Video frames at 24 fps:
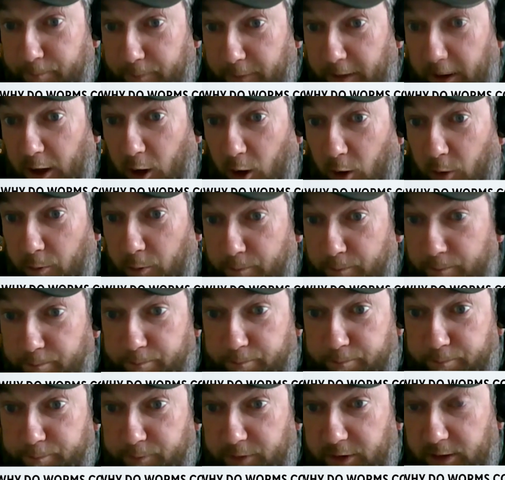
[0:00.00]

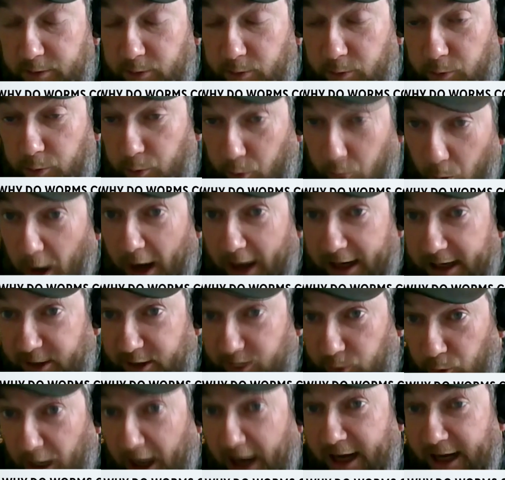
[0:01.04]
when
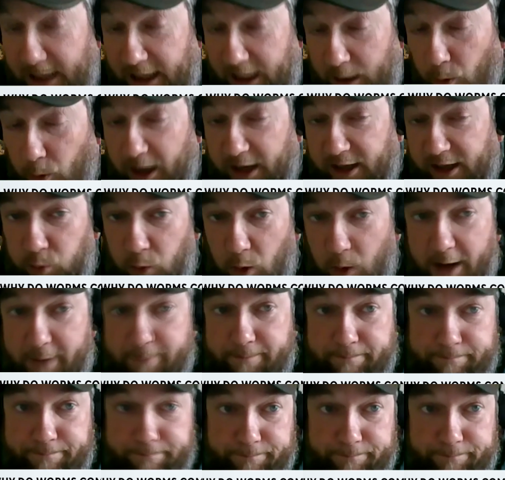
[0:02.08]
it's raining and when it's wet.